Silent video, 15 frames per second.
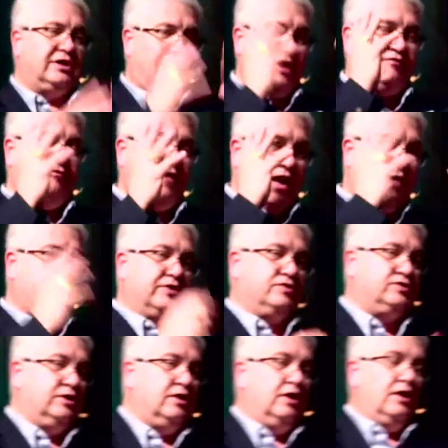and kind of found
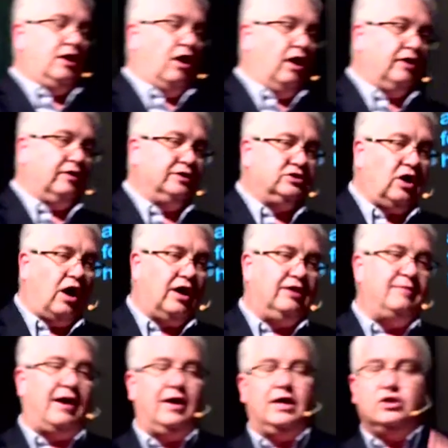this article that talked
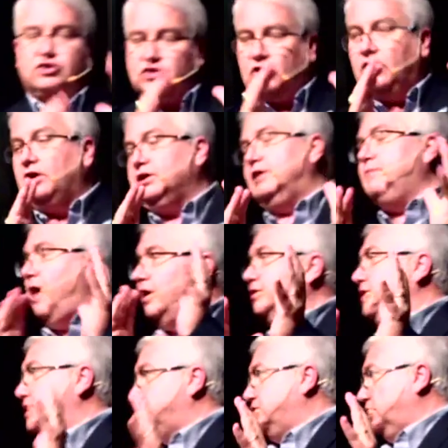about in Turkey,
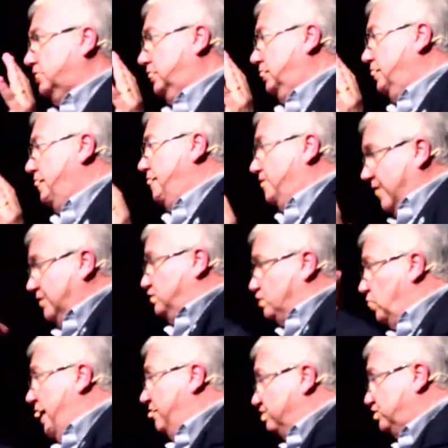modern day Turkey, they
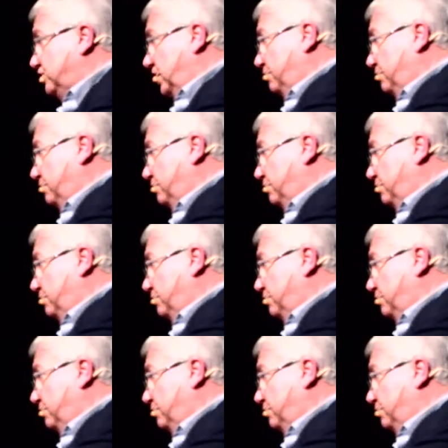still have